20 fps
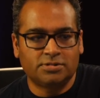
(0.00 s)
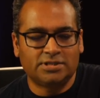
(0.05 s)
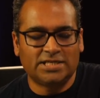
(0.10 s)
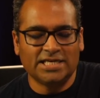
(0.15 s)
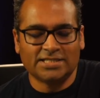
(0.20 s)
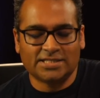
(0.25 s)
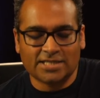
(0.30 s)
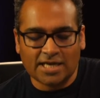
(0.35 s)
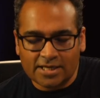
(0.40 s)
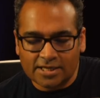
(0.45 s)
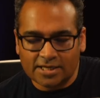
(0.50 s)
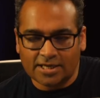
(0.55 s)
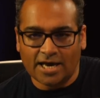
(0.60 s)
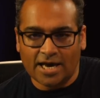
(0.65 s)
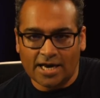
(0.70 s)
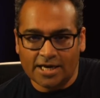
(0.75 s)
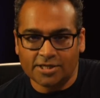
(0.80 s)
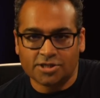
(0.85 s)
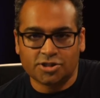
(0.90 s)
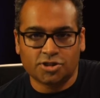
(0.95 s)

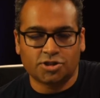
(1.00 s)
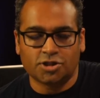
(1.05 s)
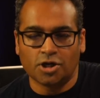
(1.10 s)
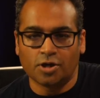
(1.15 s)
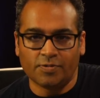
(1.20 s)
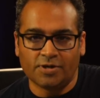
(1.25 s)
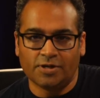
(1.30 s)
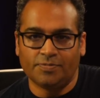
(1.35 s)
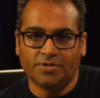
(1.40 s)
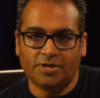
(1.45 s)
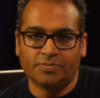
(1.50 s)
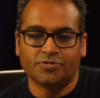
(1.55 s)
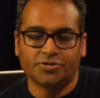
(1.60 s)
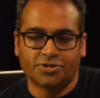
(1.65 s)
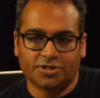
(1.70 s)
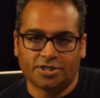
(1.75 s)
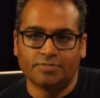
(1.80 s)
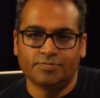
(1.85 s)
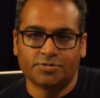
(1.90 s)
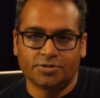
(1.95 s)
disengaged so many people
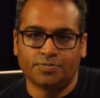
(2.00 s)
seem